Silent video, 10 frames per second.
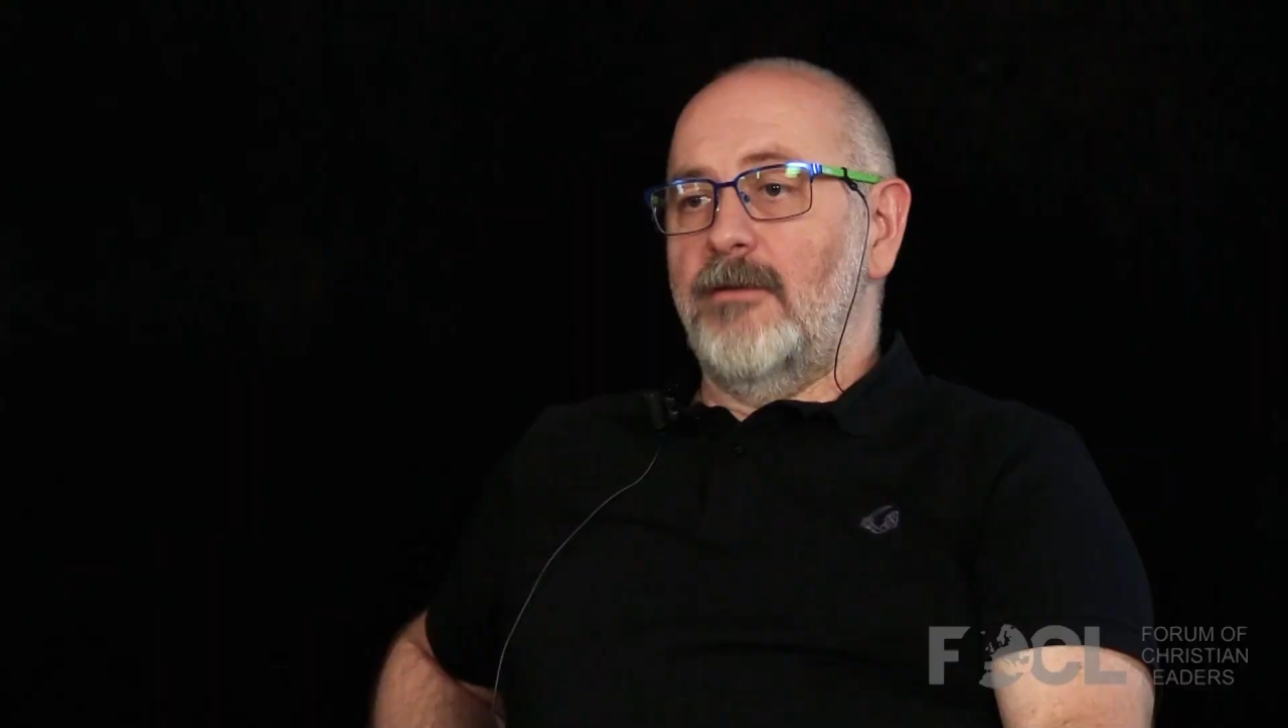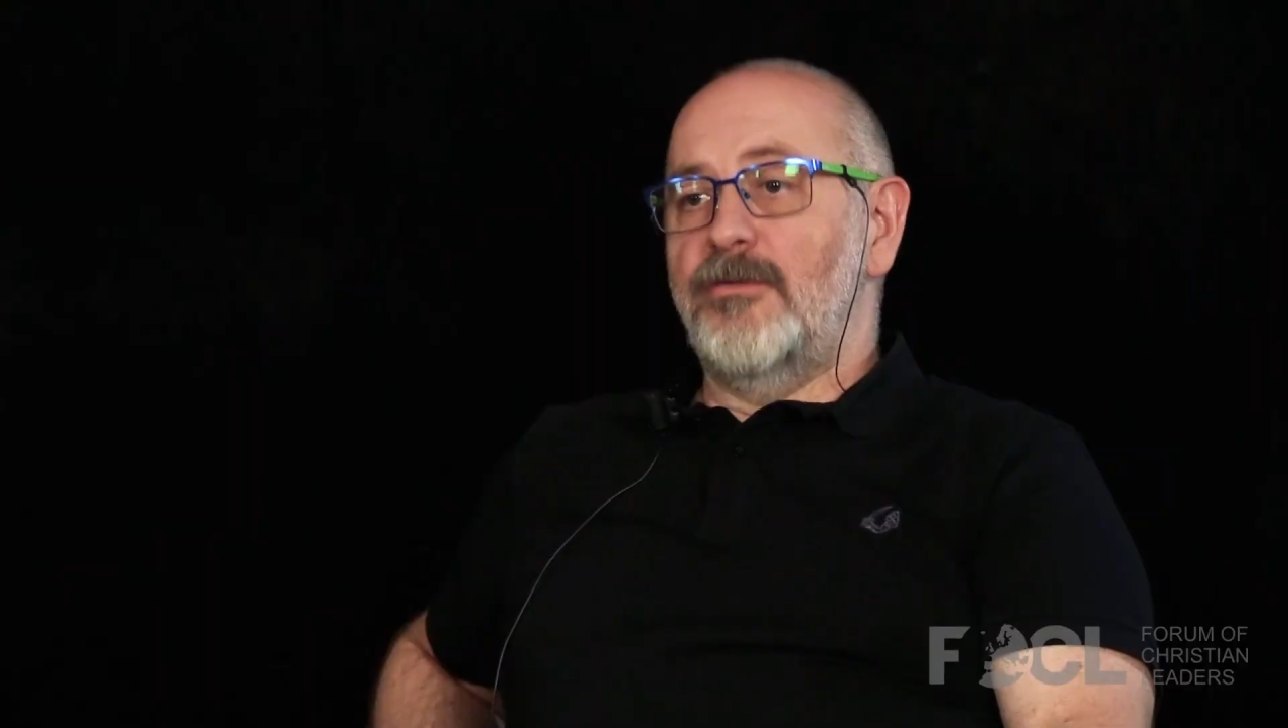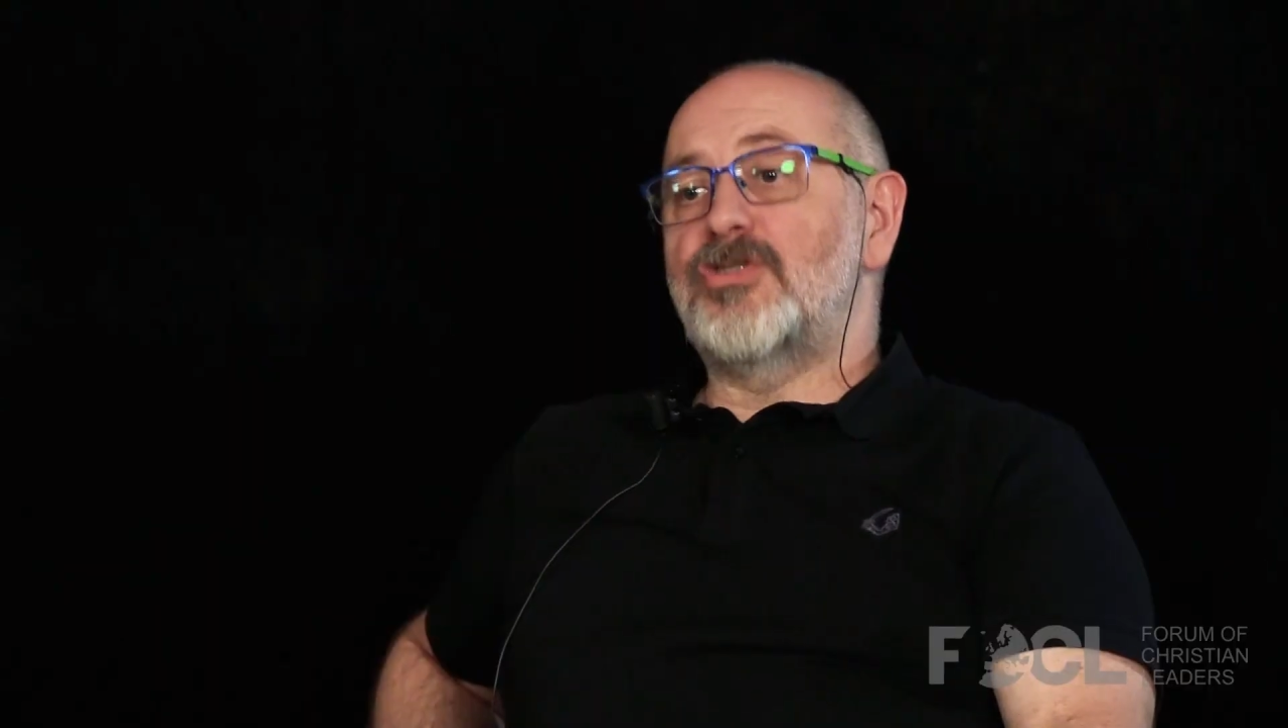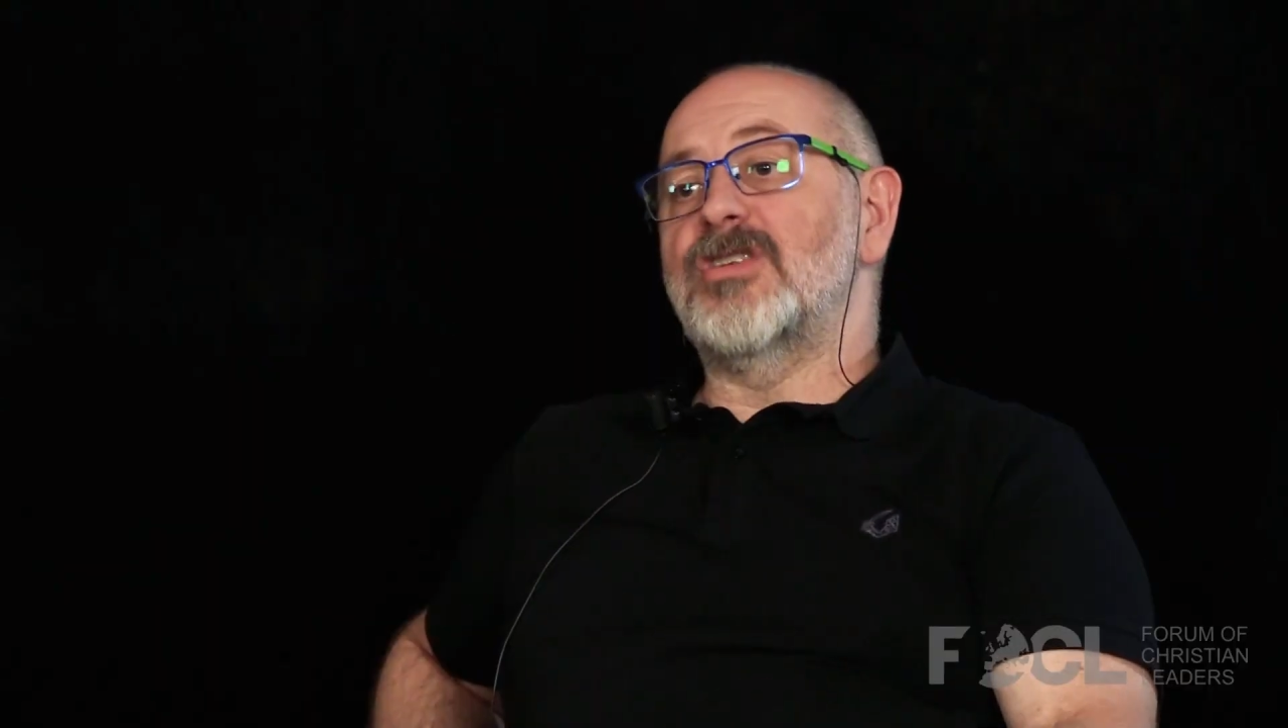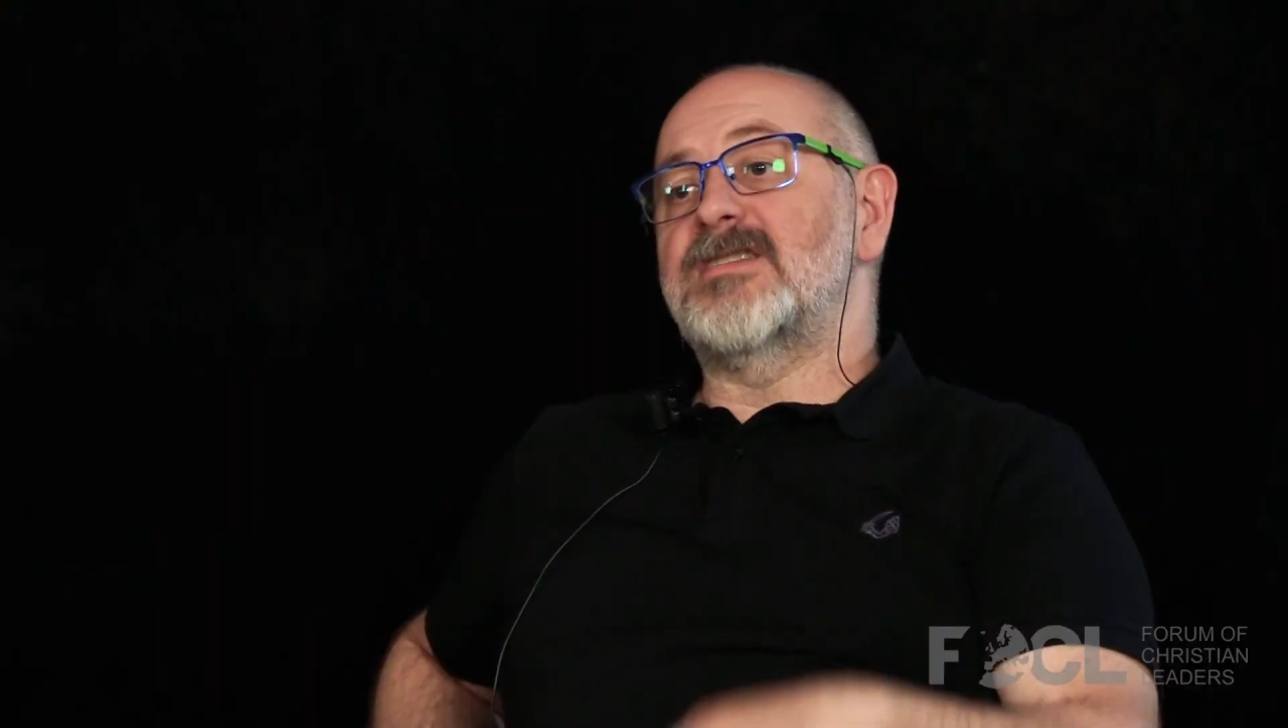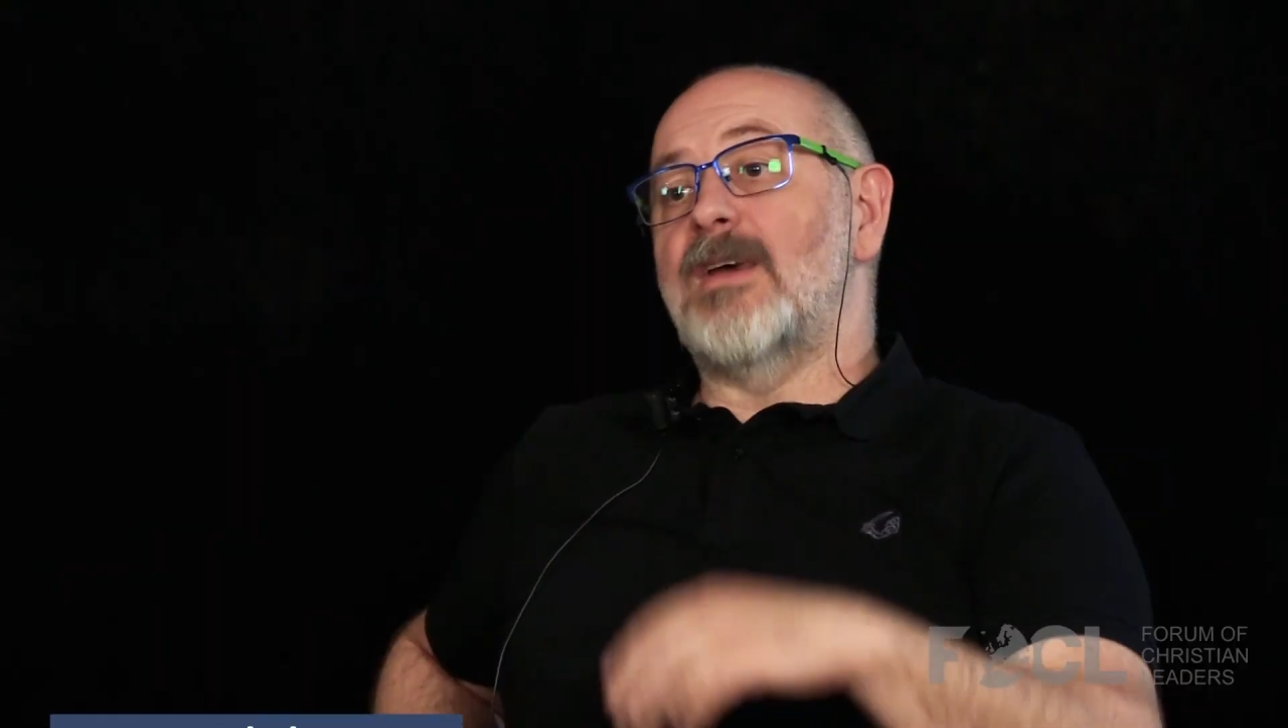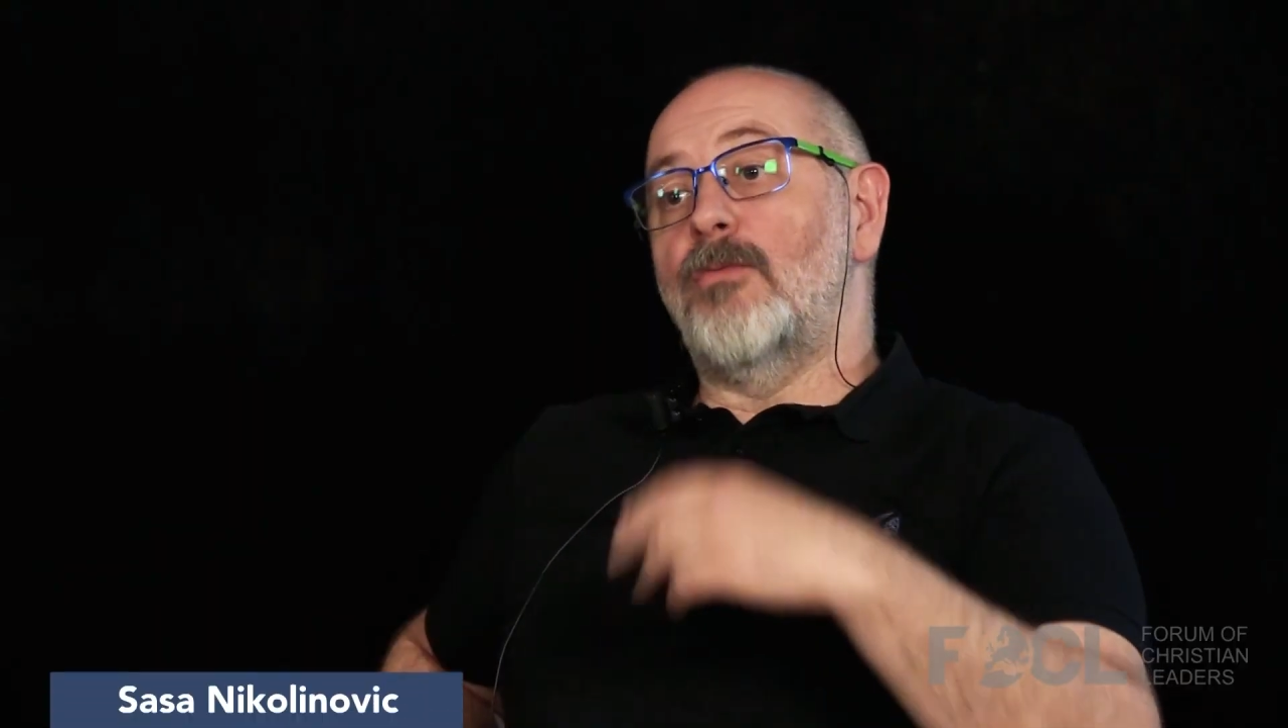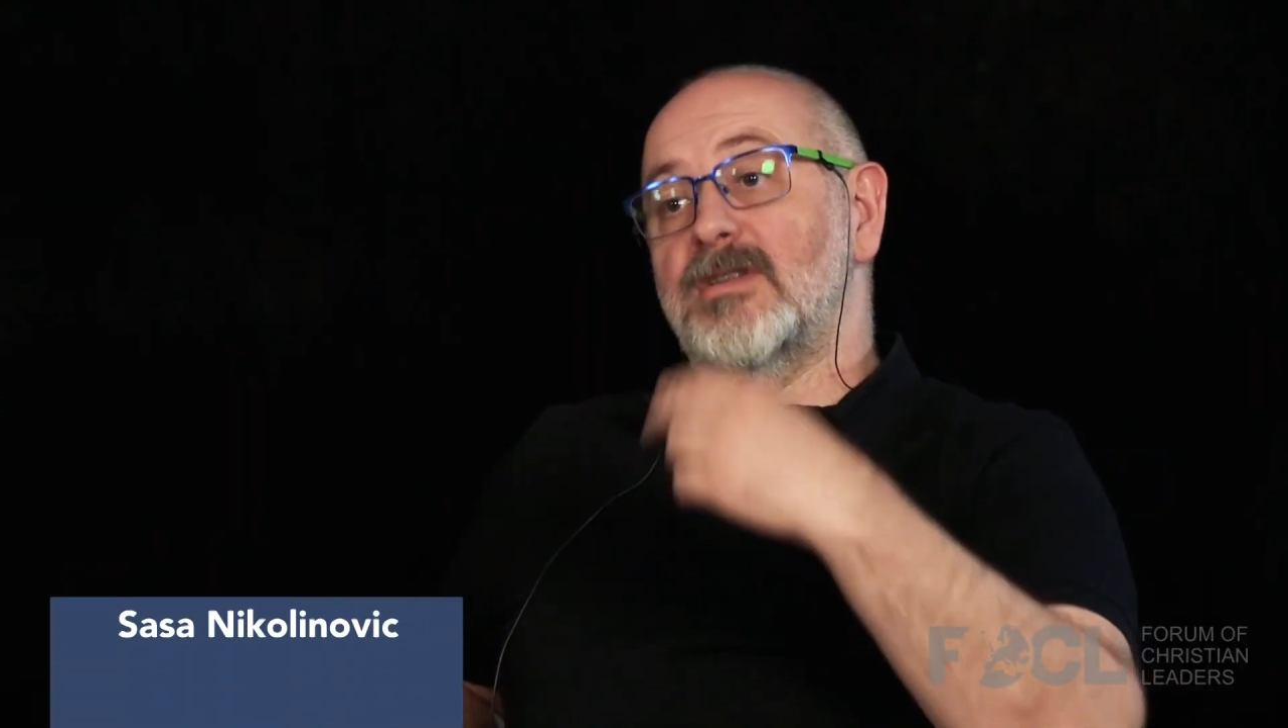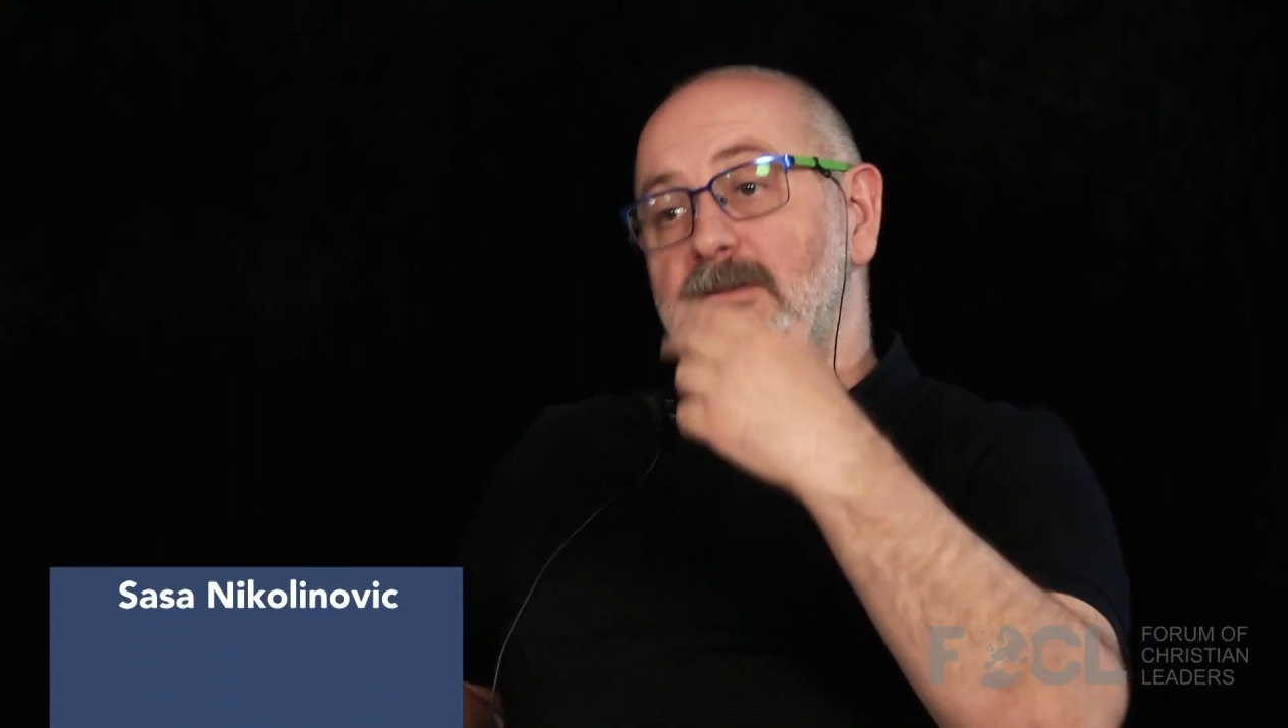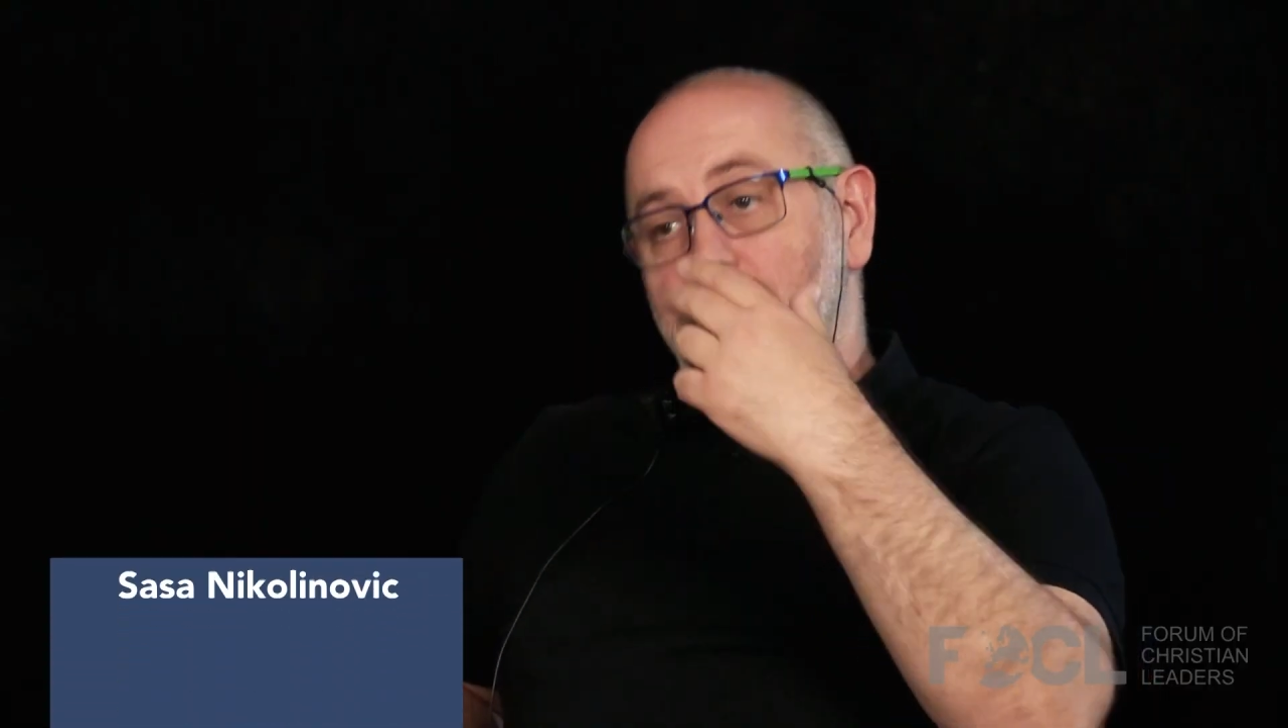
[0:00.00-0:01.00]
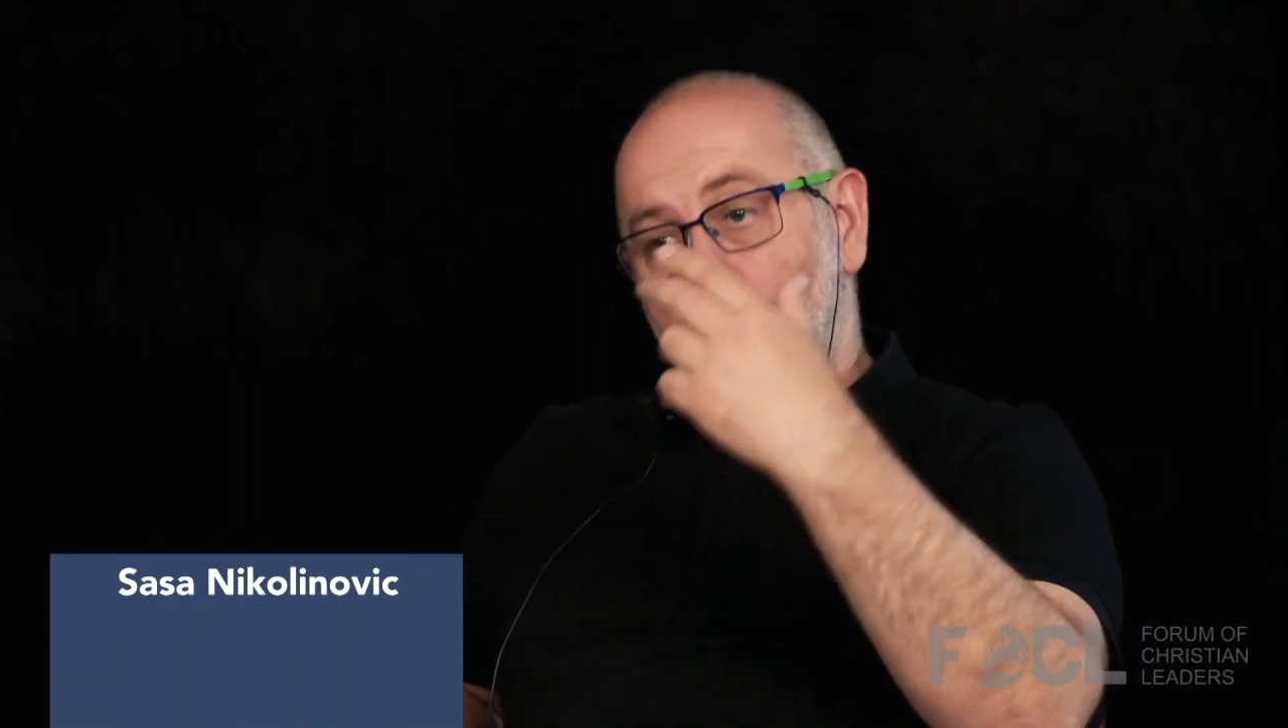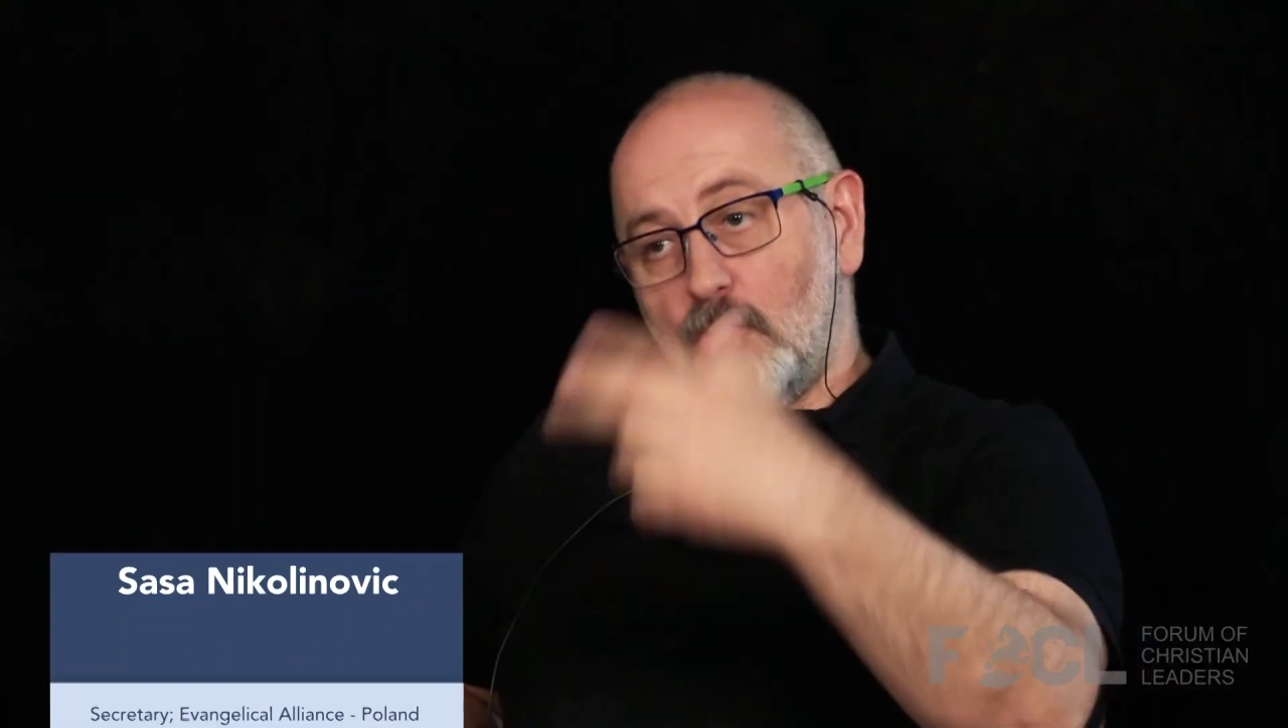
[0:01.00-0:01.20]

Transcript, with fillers: which is somewhat